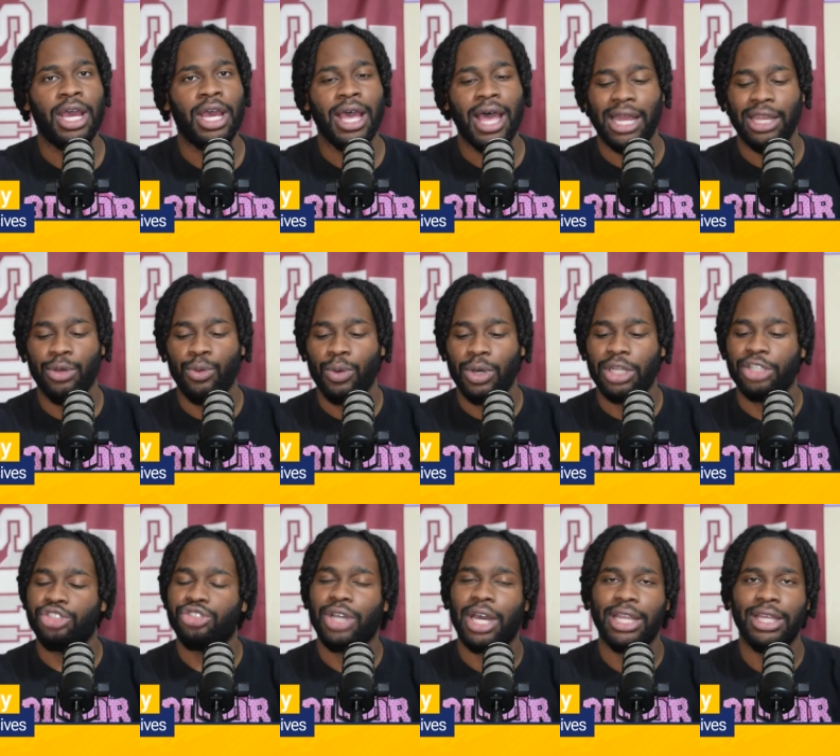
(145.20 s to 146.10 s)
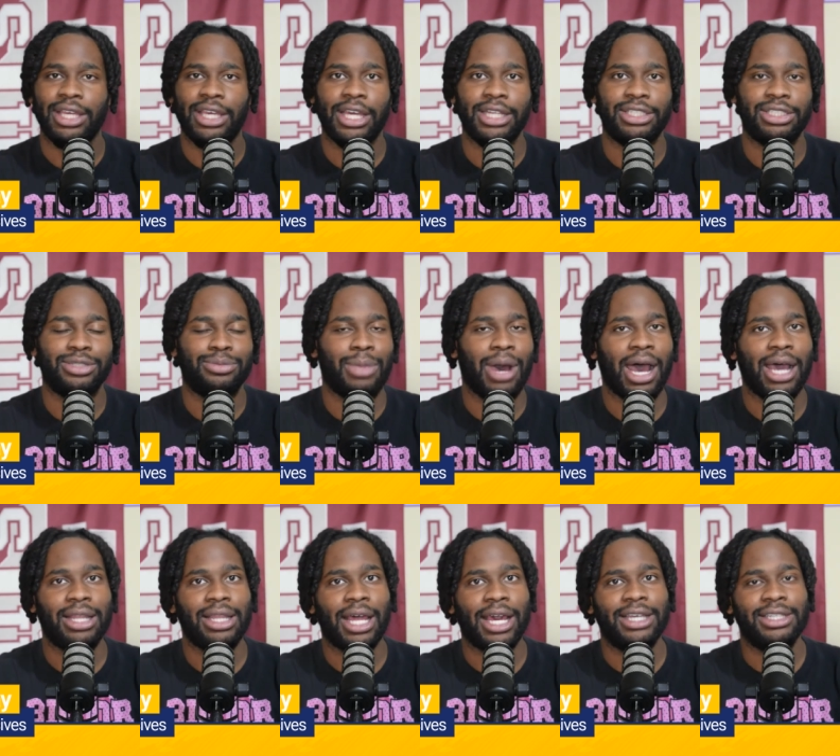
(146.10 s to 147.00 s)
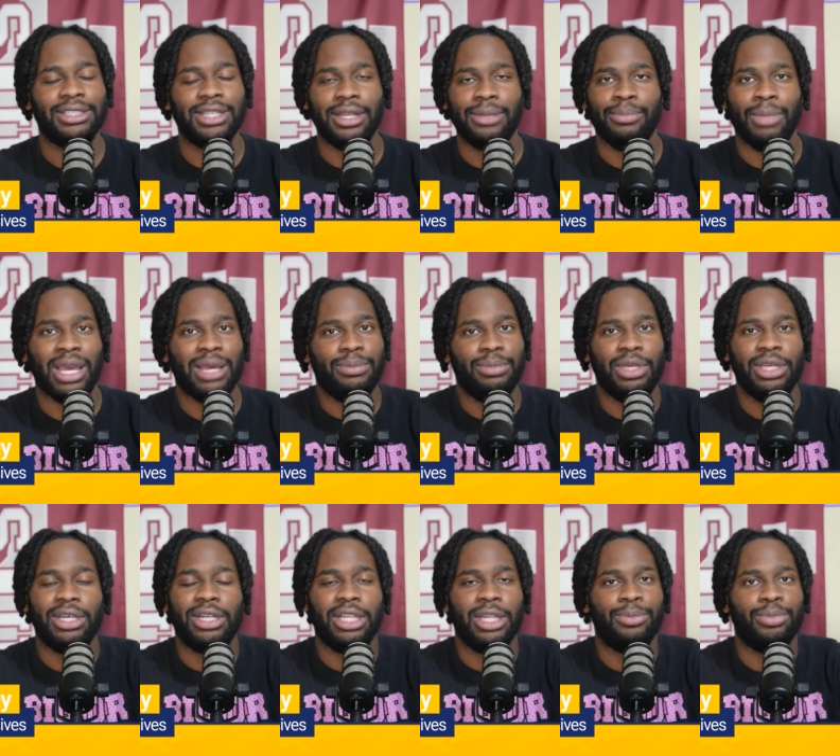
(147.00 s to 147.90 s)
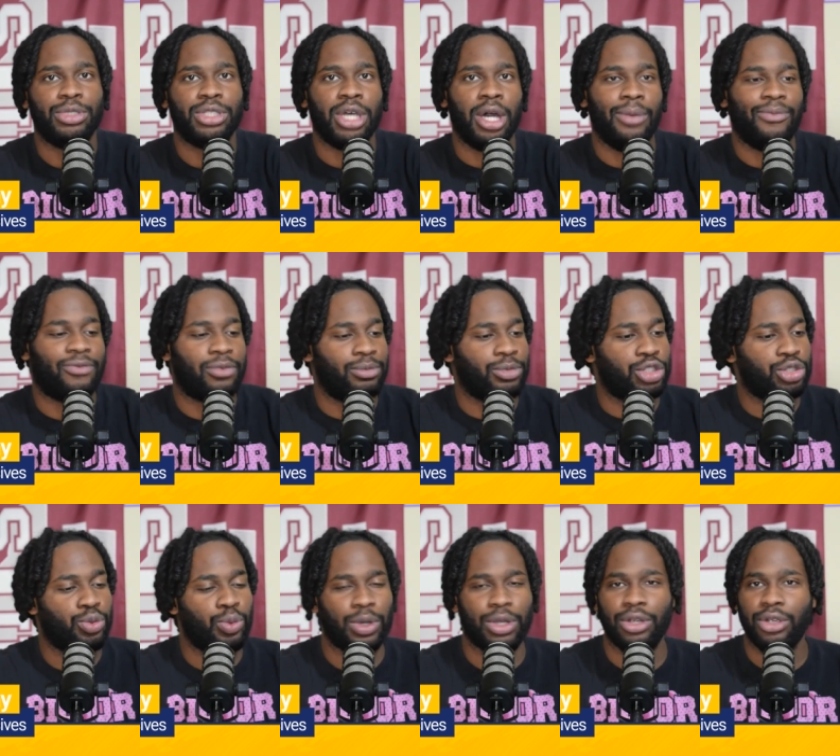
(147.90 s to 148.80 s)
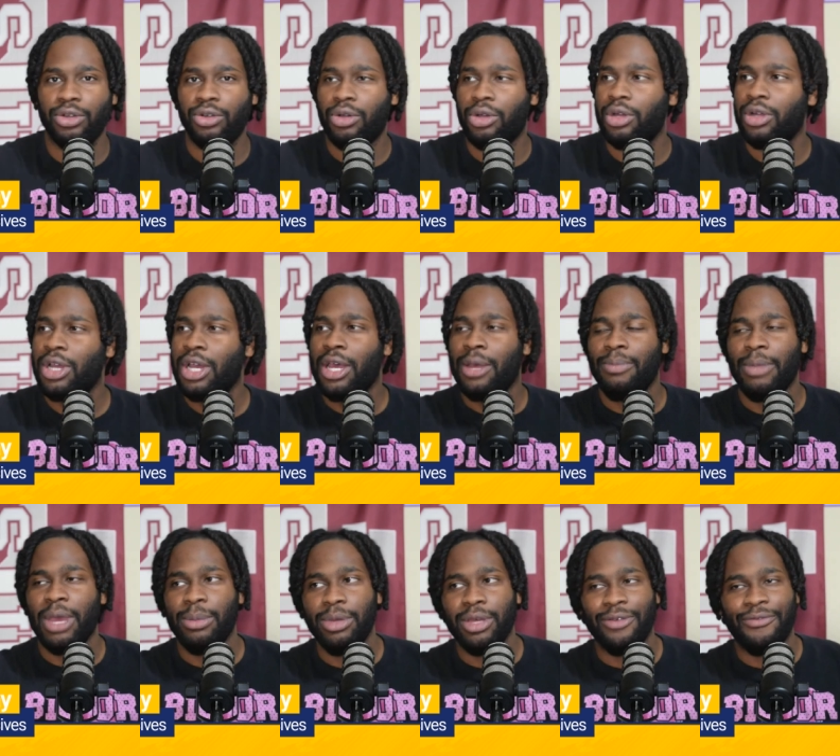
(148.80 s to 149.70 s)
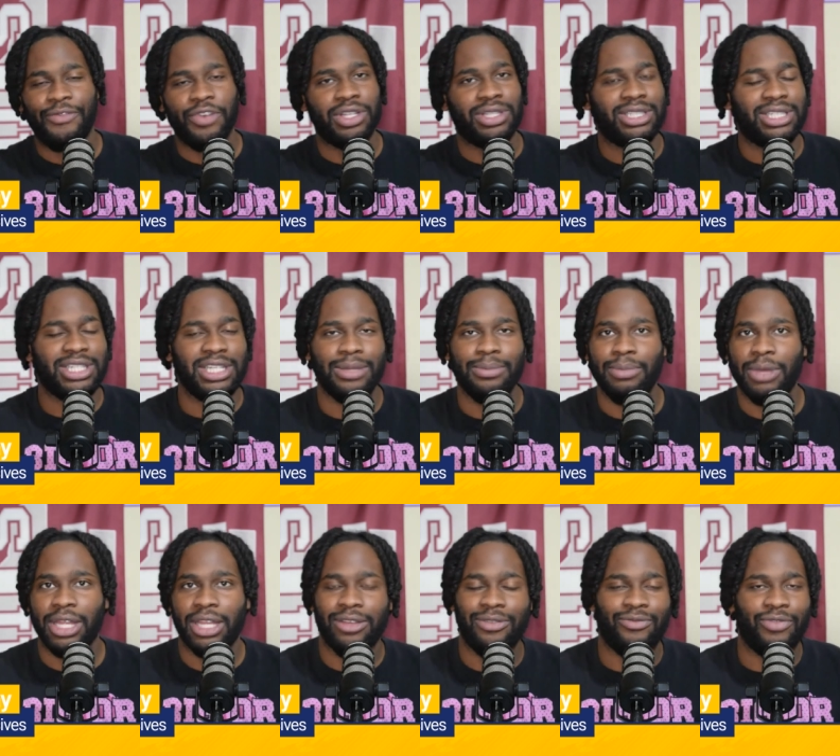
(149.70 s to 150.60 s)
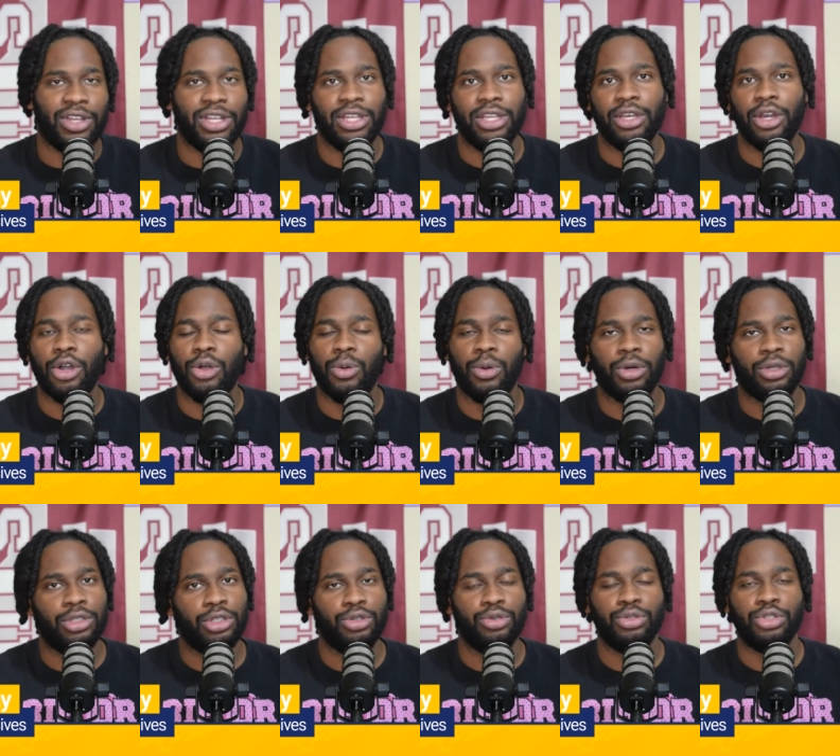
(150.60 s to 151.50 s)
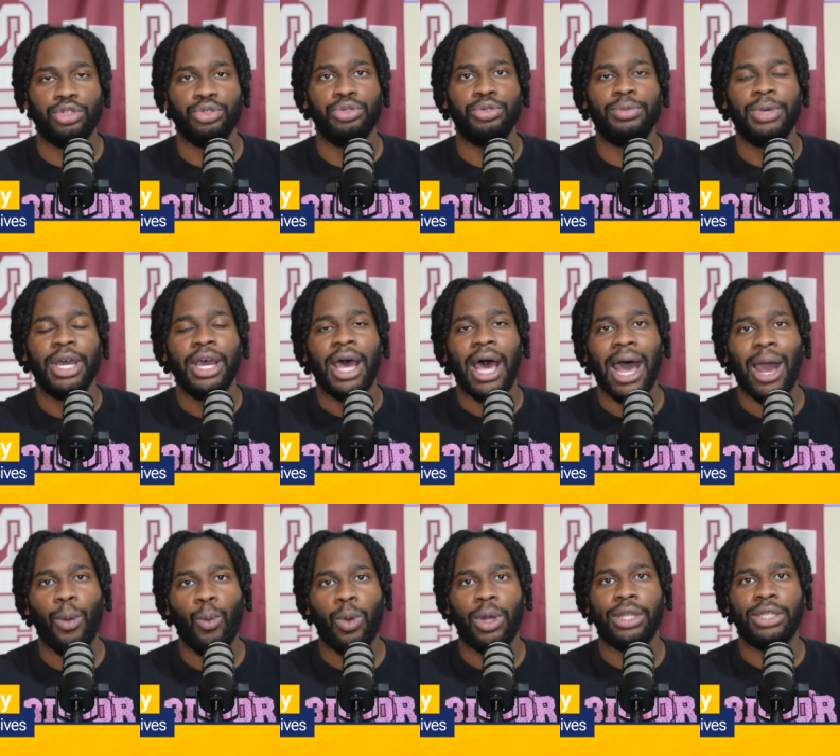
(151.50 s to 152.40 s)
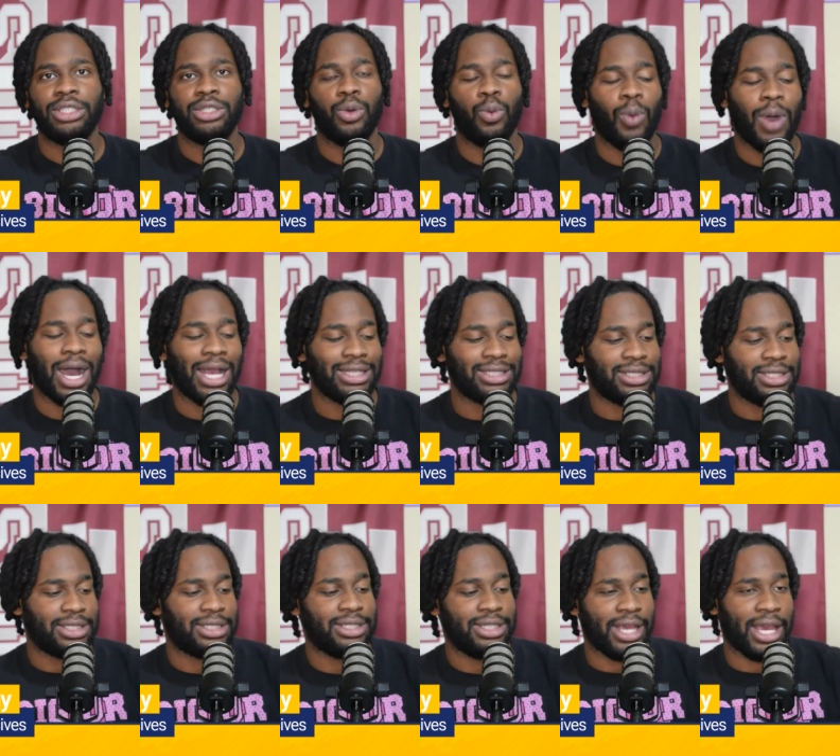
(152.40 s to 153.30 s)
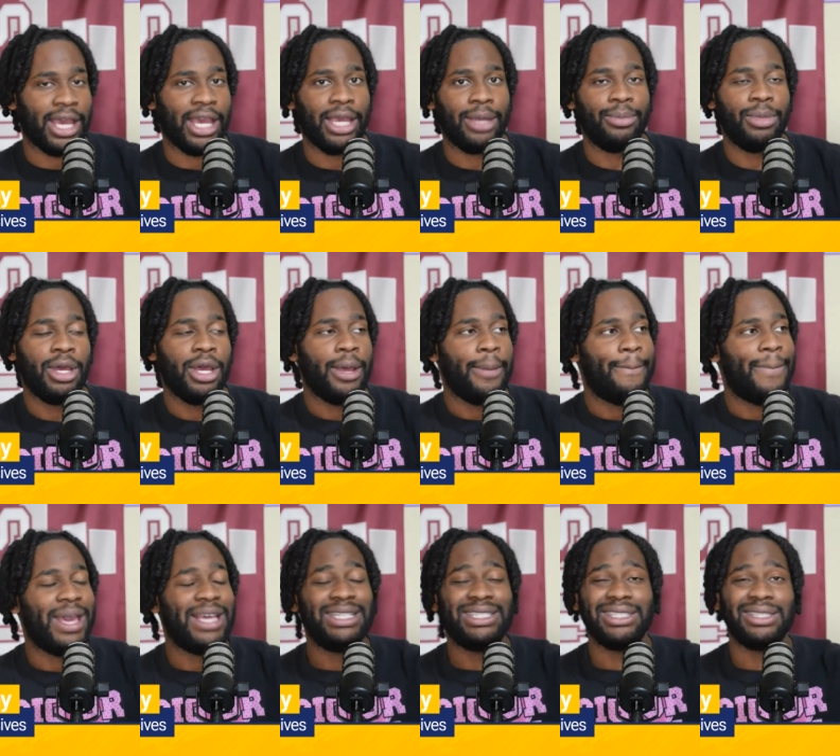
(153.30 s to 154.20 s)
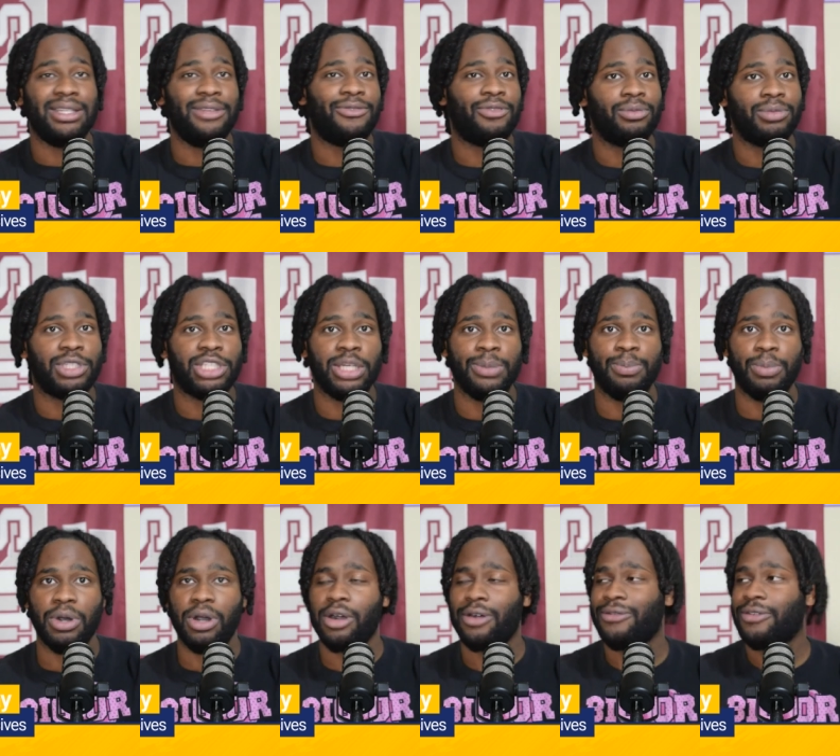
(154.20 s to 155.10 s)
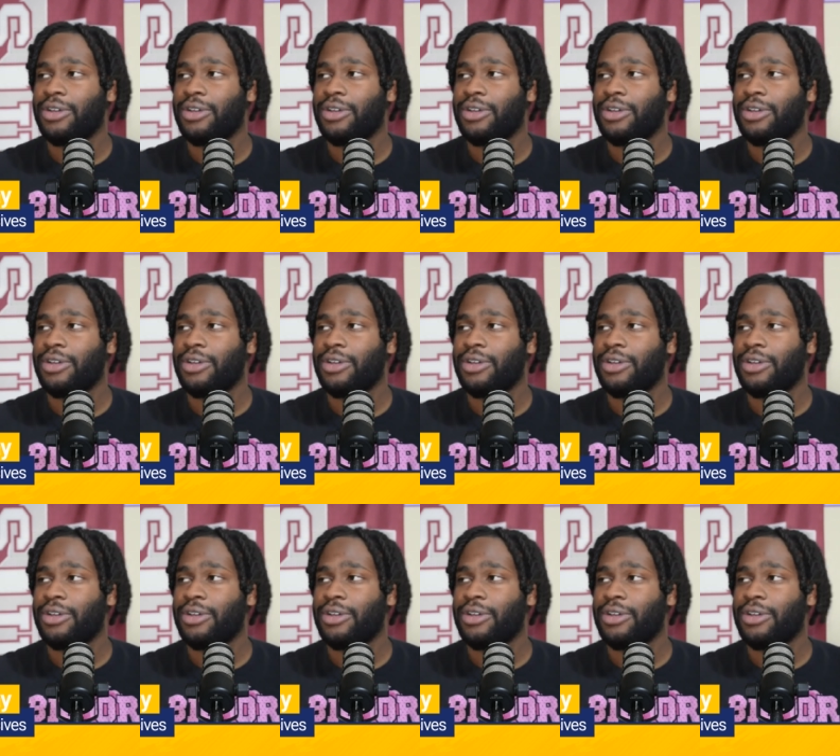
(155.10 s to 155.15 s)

I didn't want to try to catch some highlights that might be clipped up from Twitter or maybe a 15-minute video on YouTube. I wanted to watch this game basically from tip-off